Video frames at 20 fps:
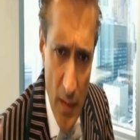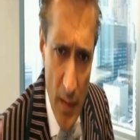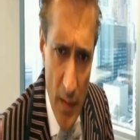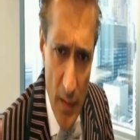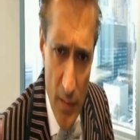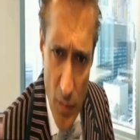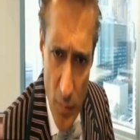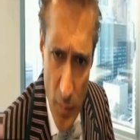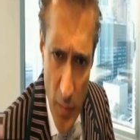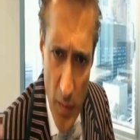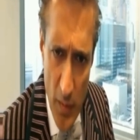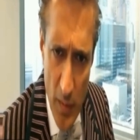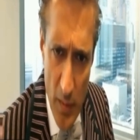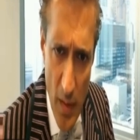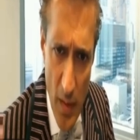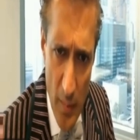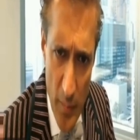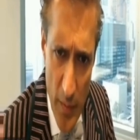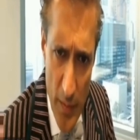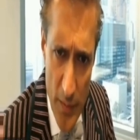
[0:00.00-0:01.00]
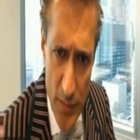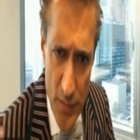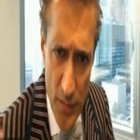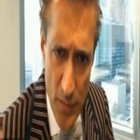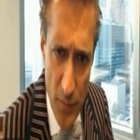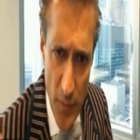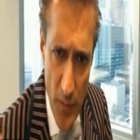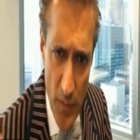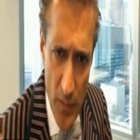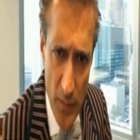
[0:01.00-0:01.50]
It could be a combination
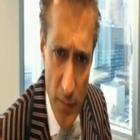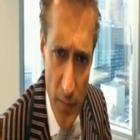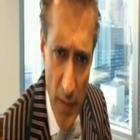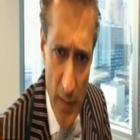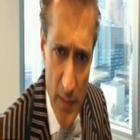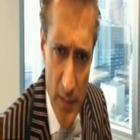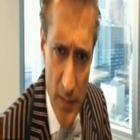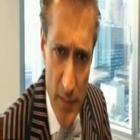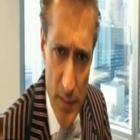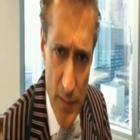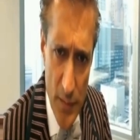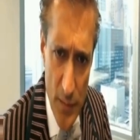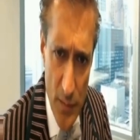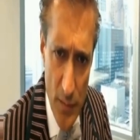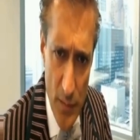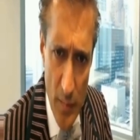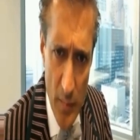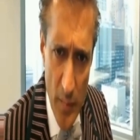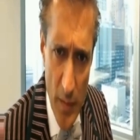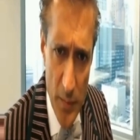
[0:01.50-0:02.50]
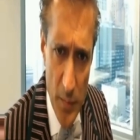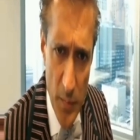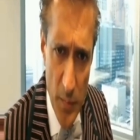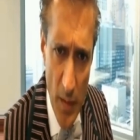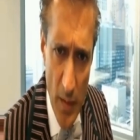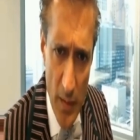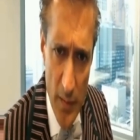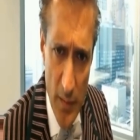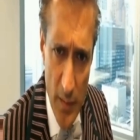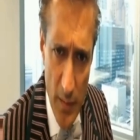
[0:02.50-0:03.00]
of all the factors that you are much more
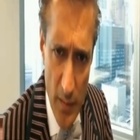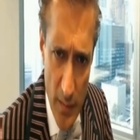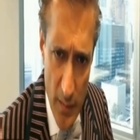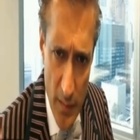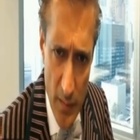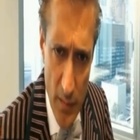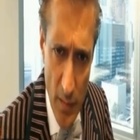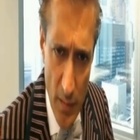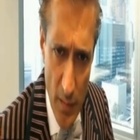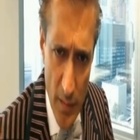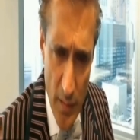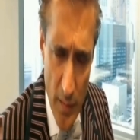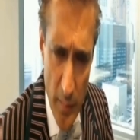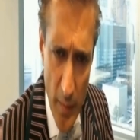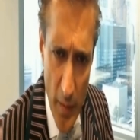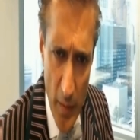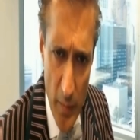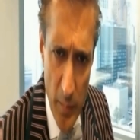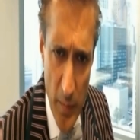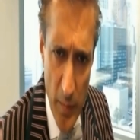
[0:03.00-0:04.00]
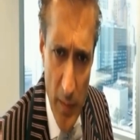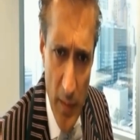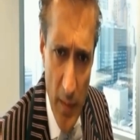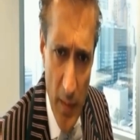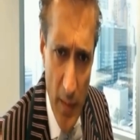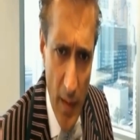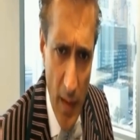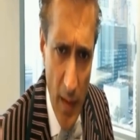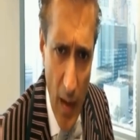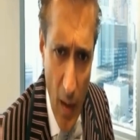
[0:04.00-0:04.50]
articulated talking about. But
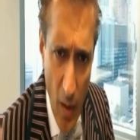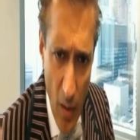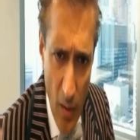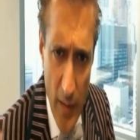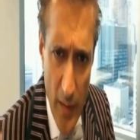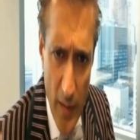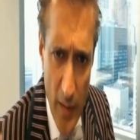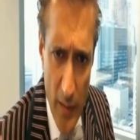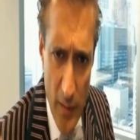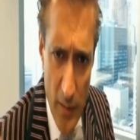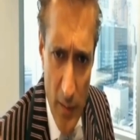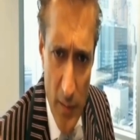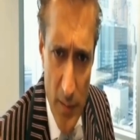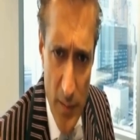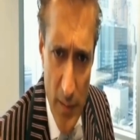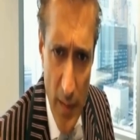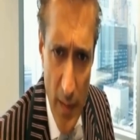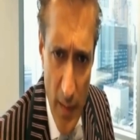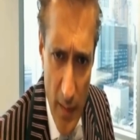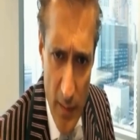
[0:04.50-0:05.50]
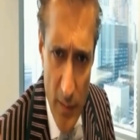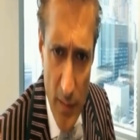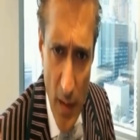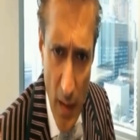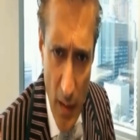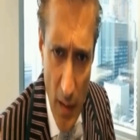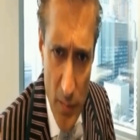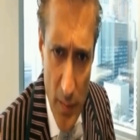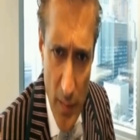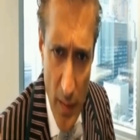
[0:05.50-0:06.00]
all I know is the end
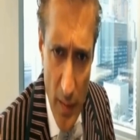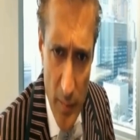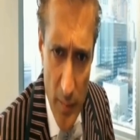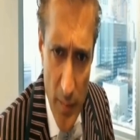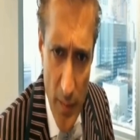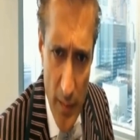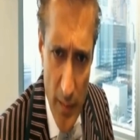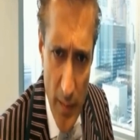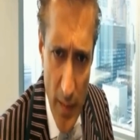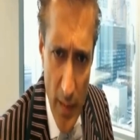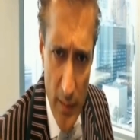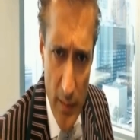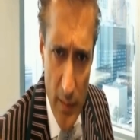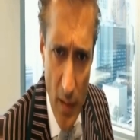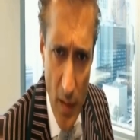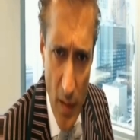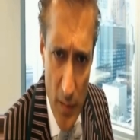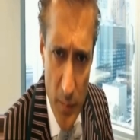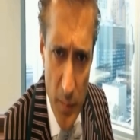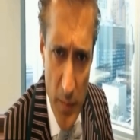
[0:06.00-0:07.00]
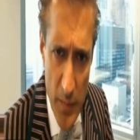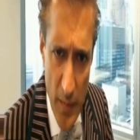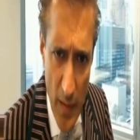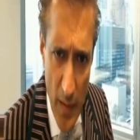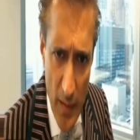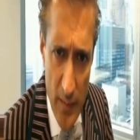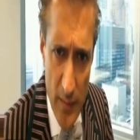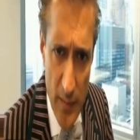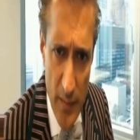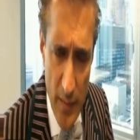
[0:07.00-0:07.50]
outcomes are that the
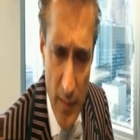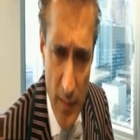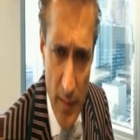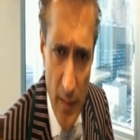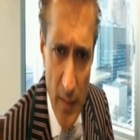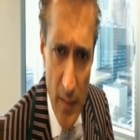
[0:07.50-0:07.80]
hospitality